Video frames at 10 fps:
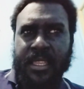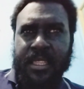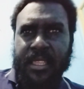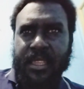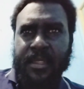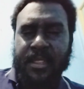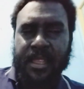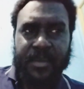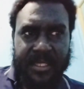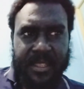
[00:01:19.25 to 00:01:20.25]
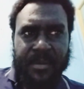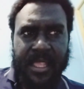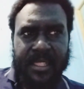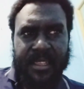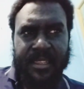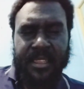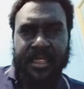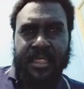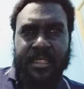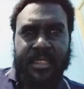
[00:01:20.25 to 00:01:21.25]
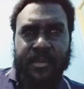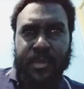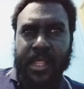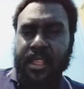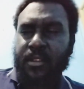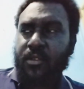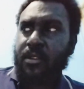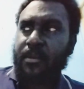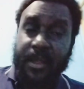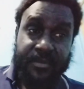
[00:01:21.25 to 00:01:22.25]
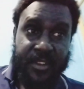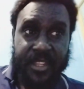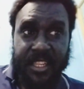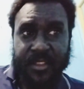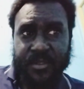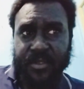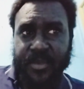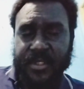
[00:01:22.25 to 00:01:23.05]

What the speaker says: Yeah, na mi sabi I think sampla lol pa for ni YouTube.